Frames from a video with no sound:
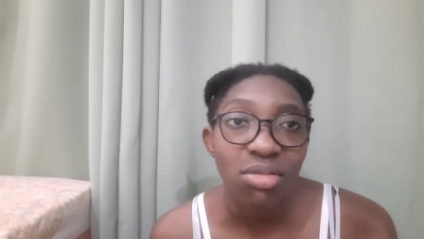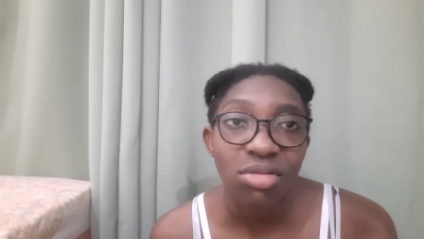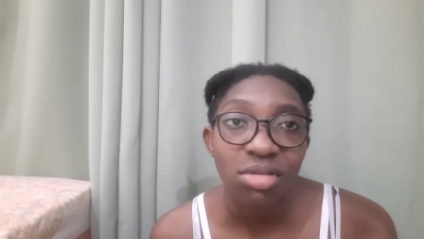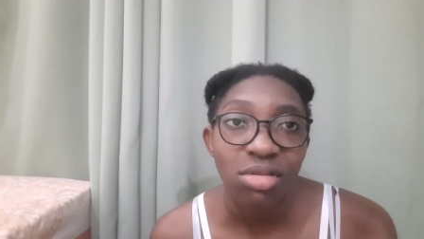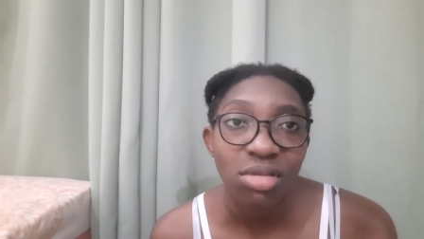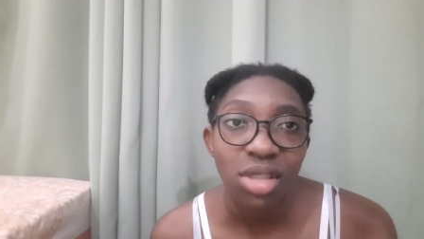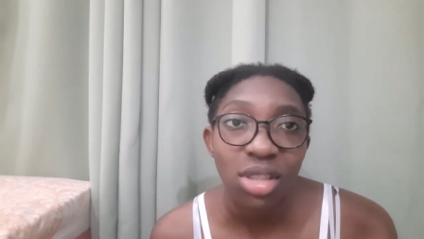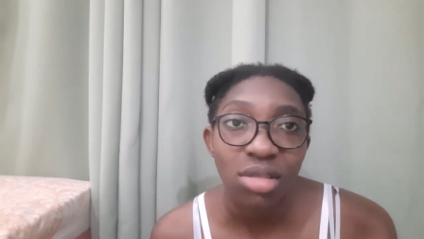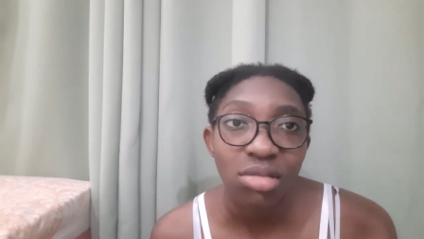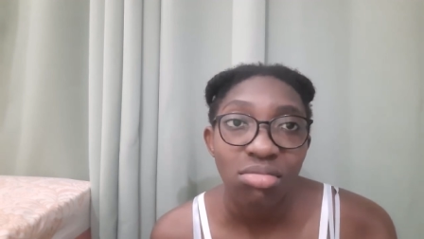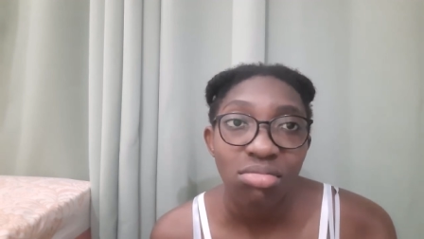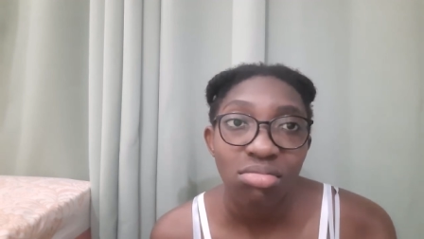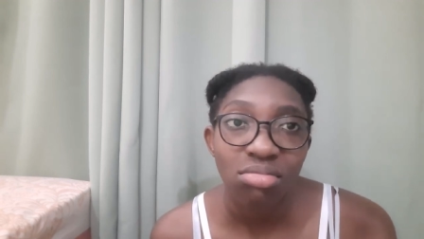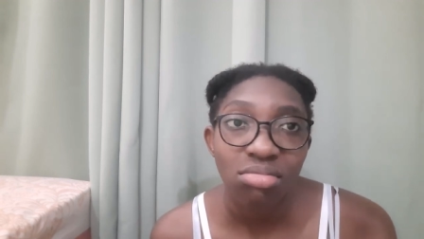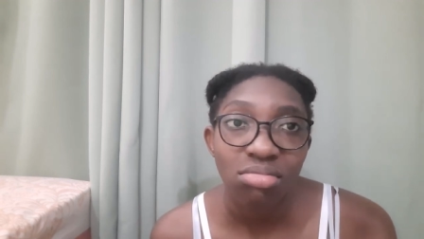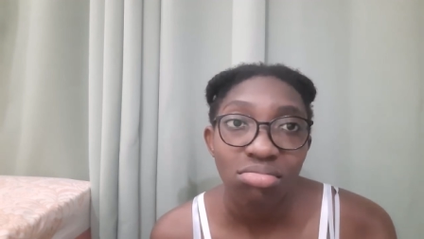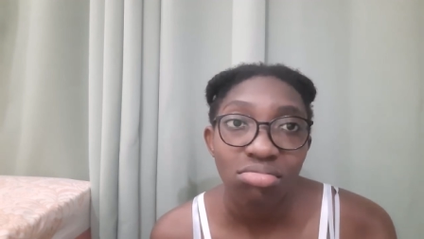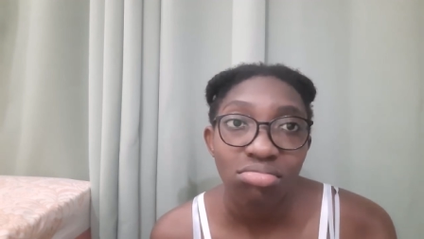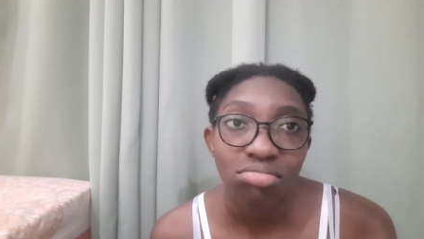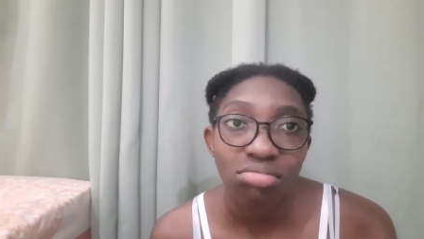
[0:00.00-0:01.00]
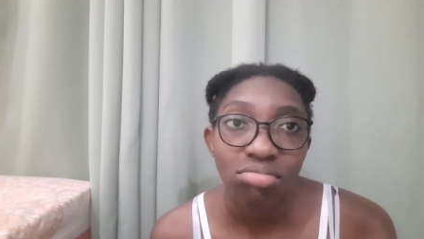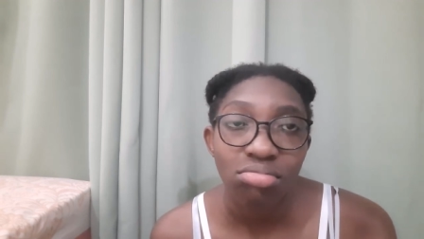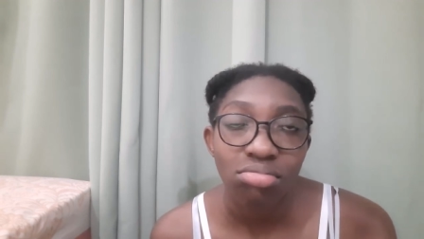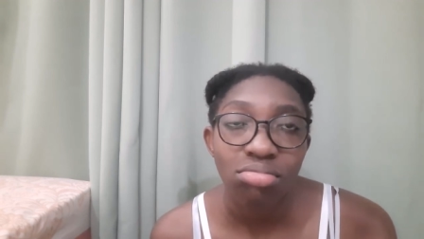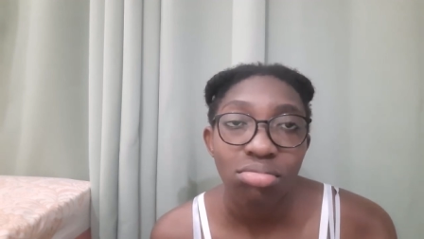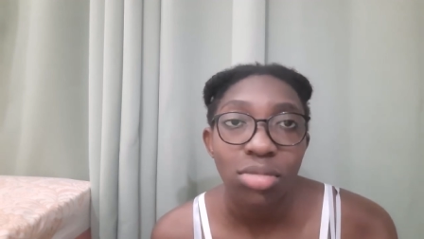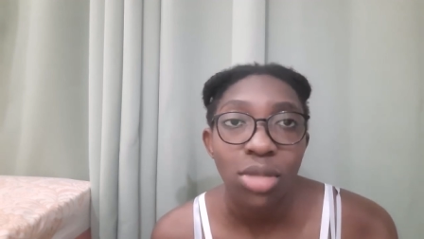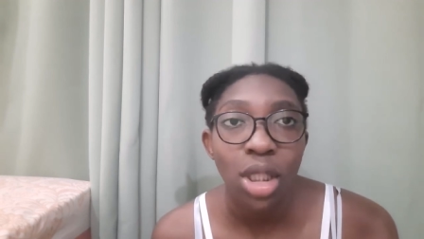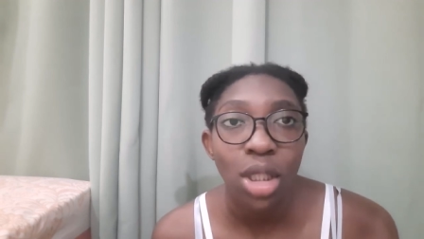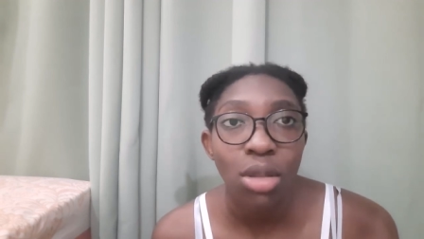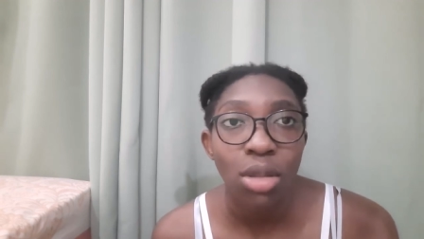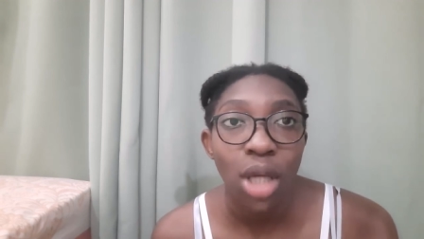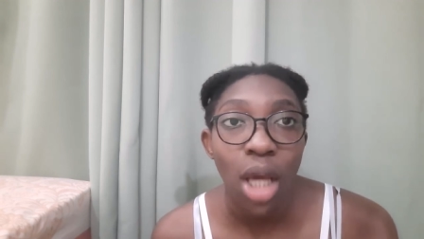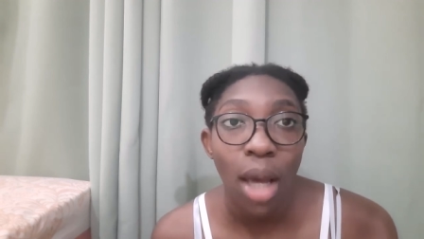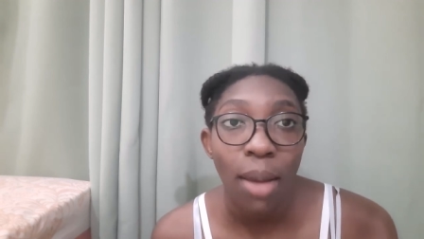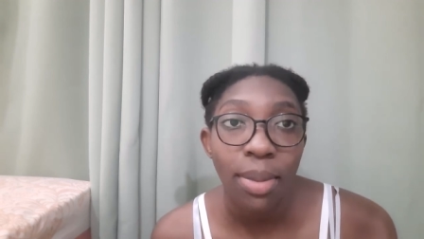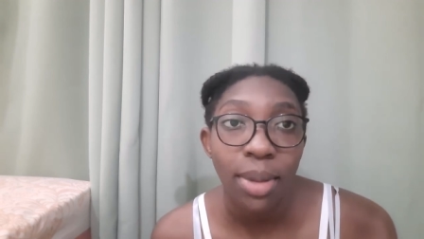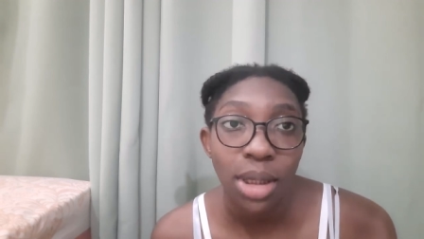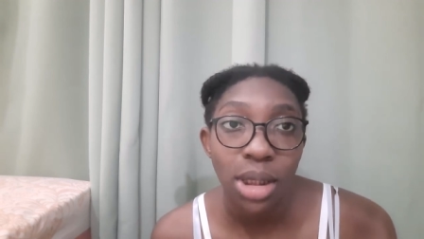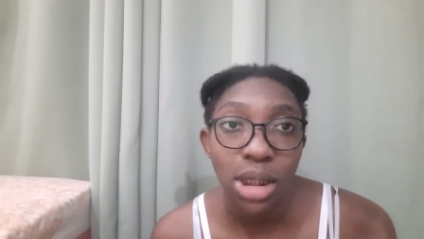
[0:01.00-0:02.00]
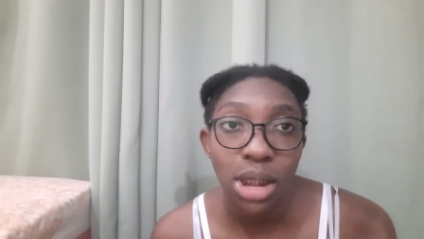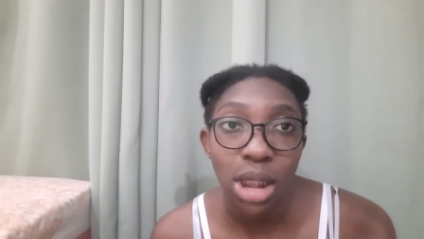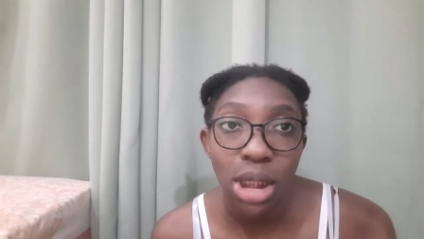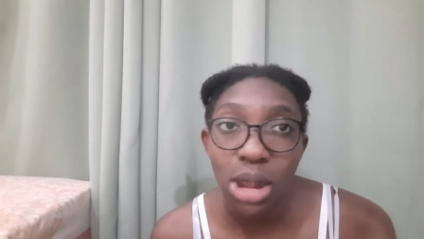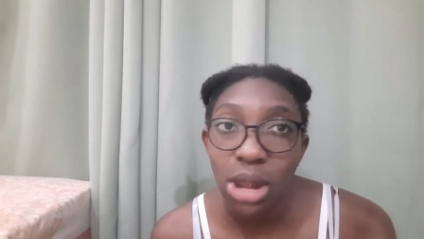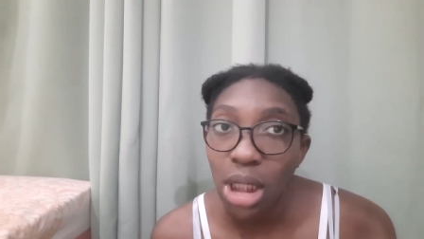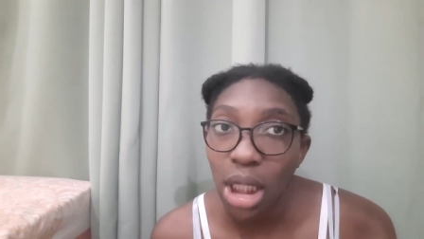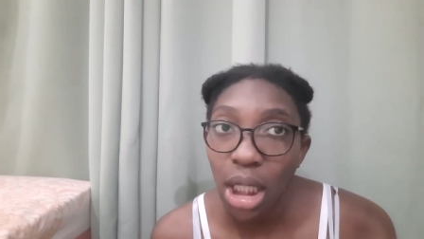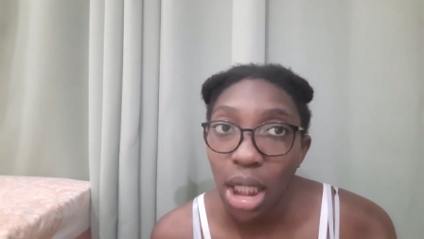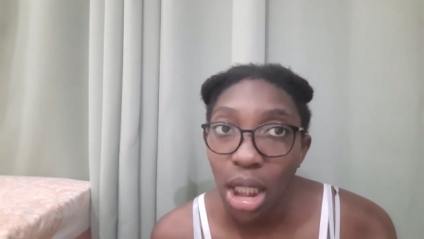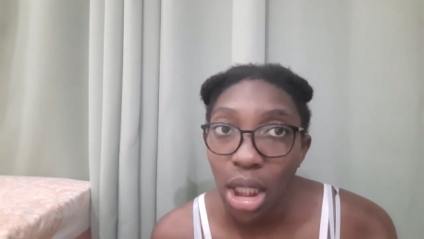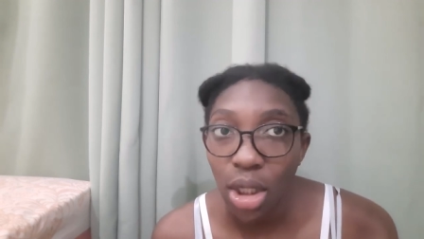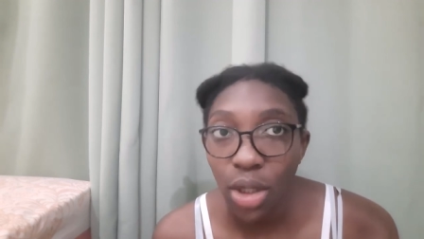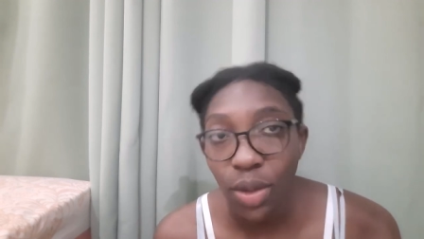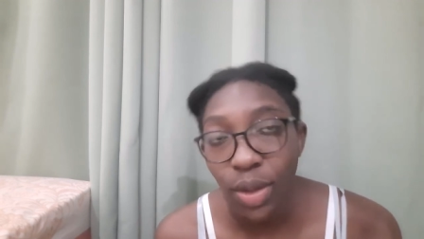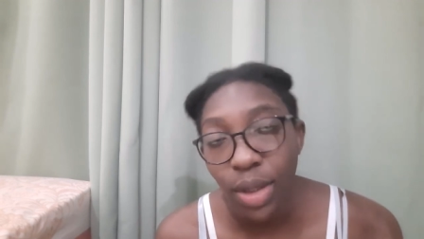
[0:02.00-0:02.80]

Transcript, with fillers: for real. You know, your personal outside of your